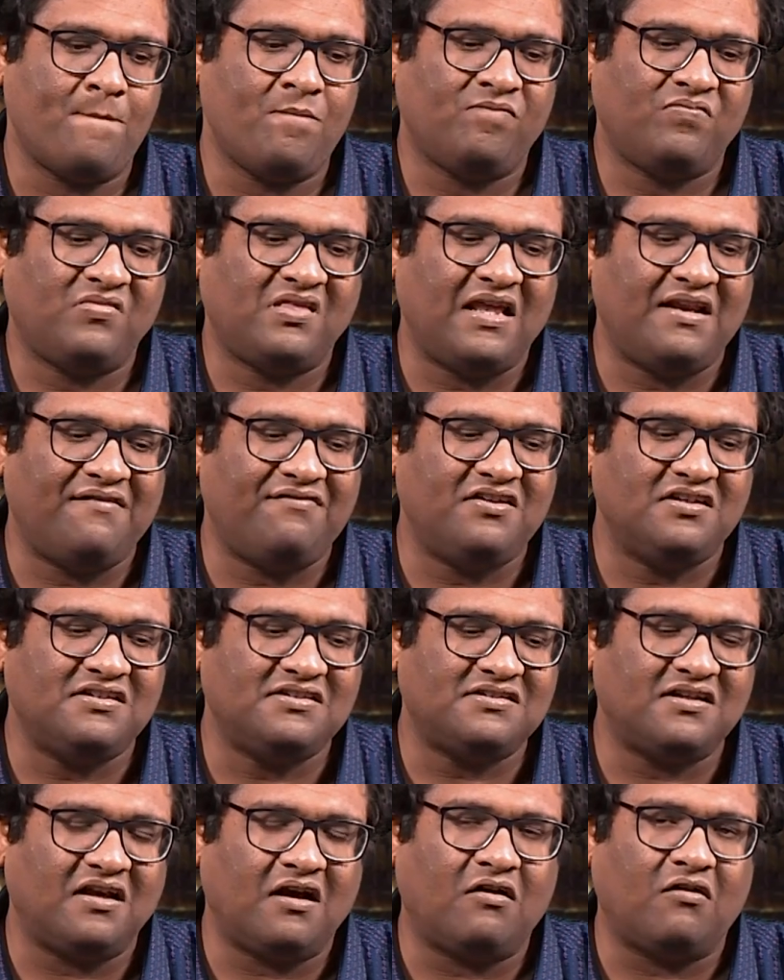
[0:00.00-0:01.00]
There was
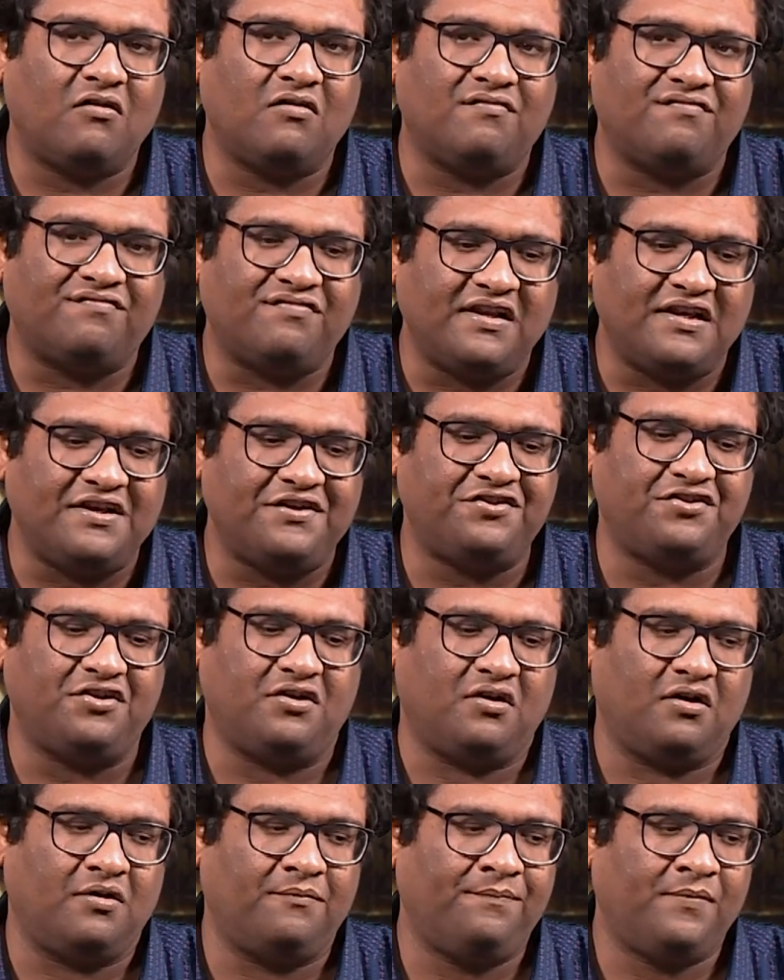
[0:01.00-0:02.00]
a conflation
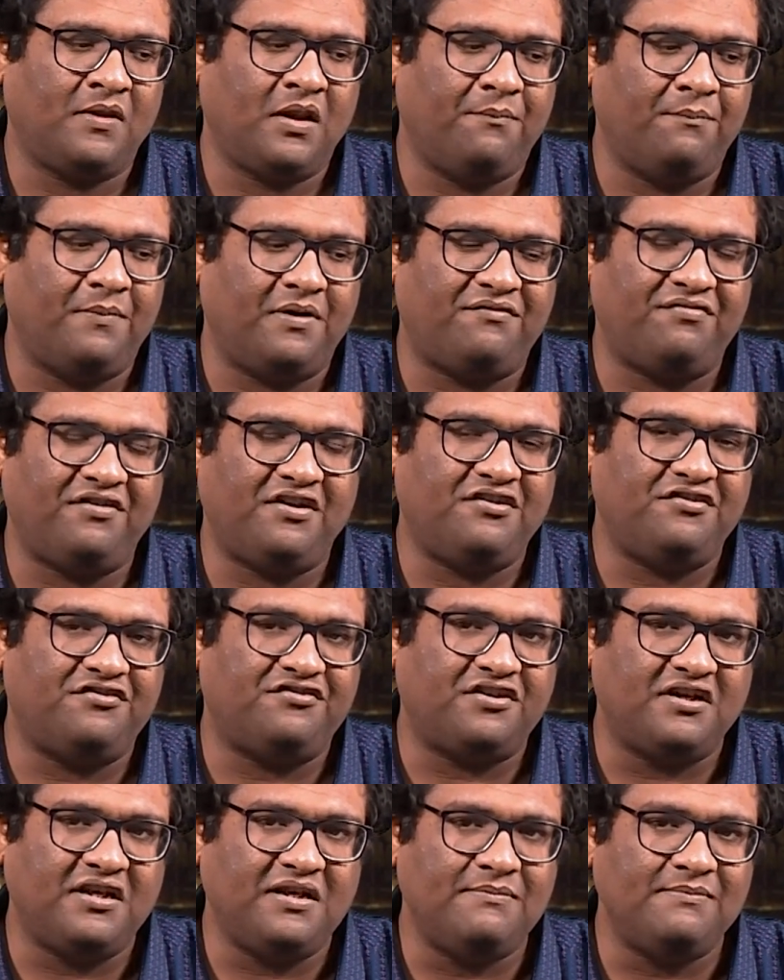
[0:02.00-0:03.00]
between
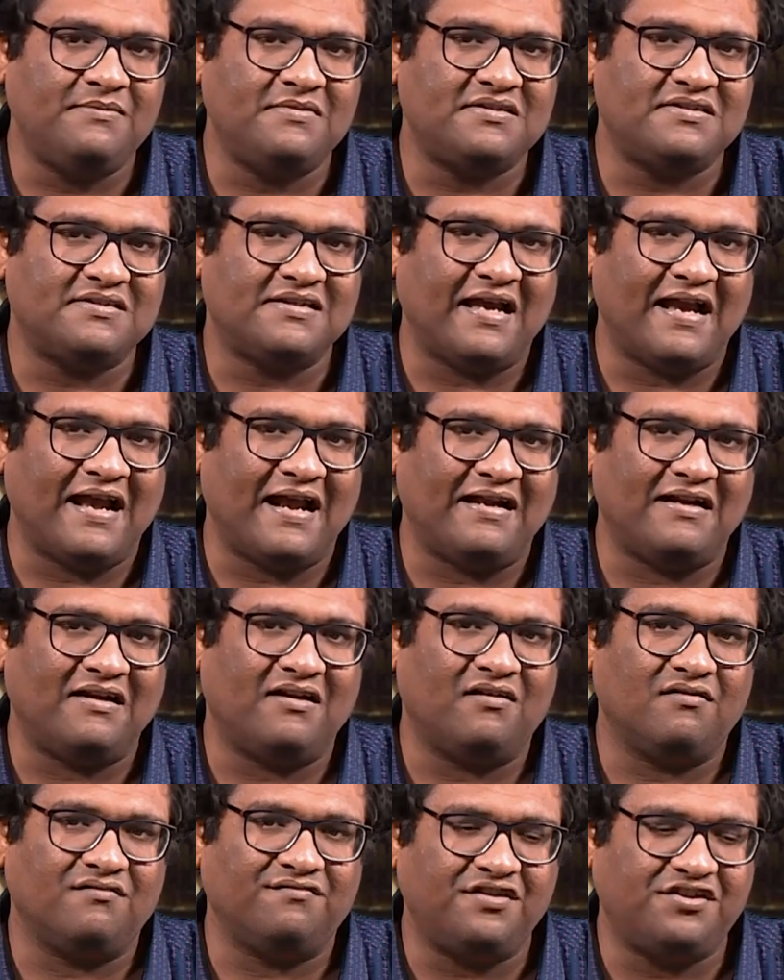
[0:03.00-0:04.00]
dreams and
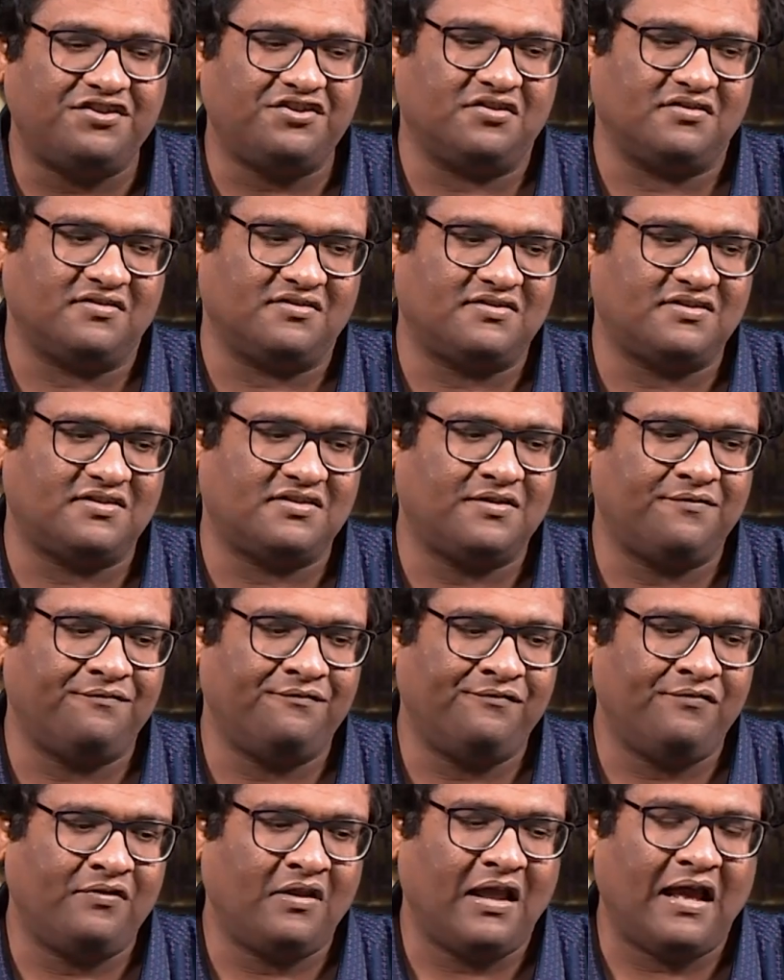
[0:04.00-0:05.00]
visions,
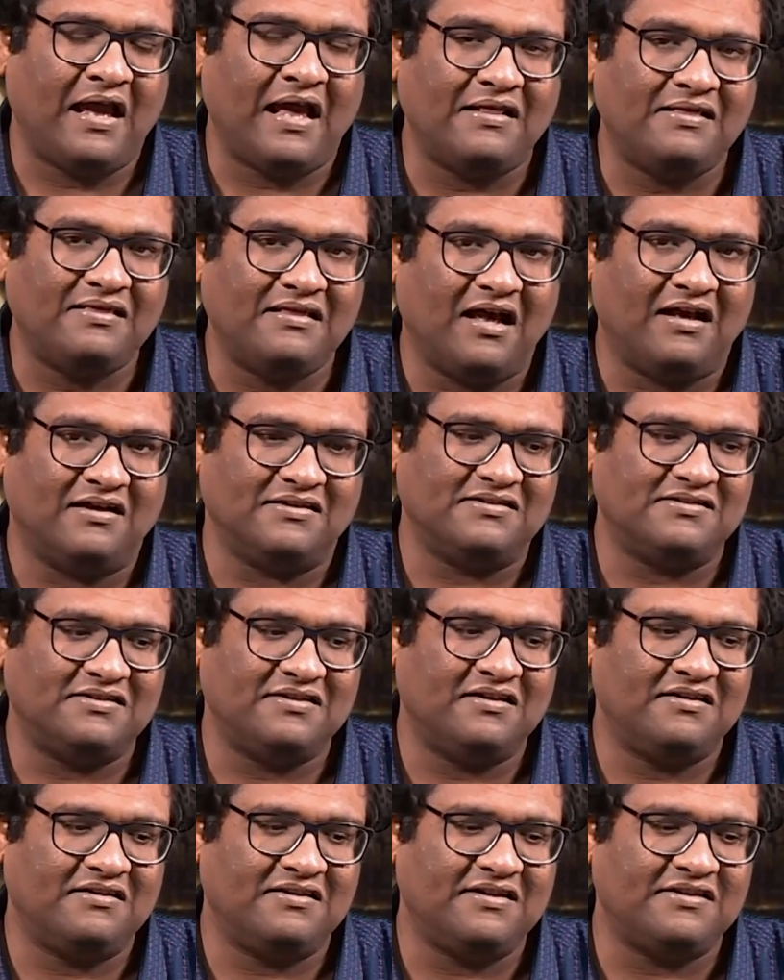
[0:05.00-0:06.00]
and thus
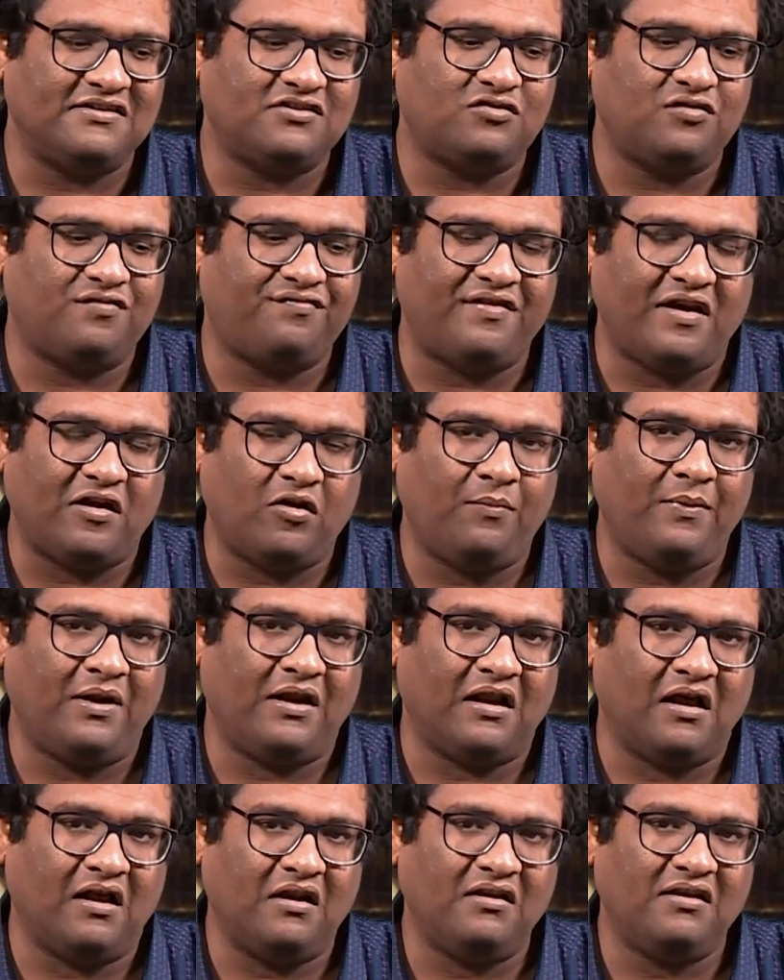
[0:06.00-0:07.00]
these two
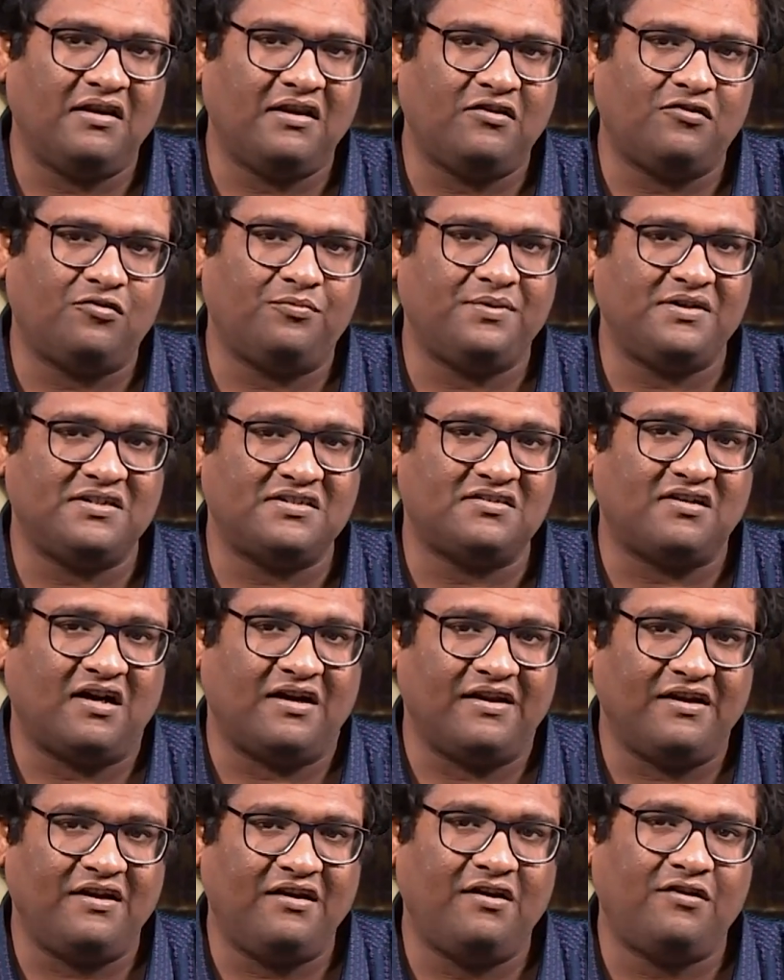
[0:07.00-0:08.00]
phenomena need to be
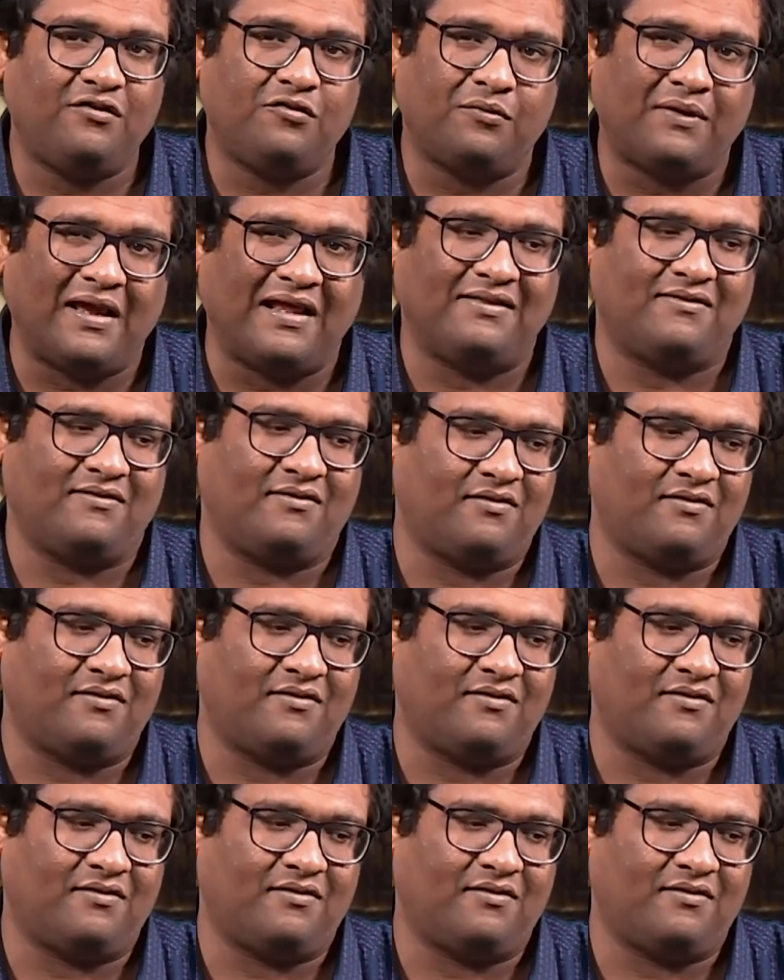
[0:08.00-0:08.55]
studied together.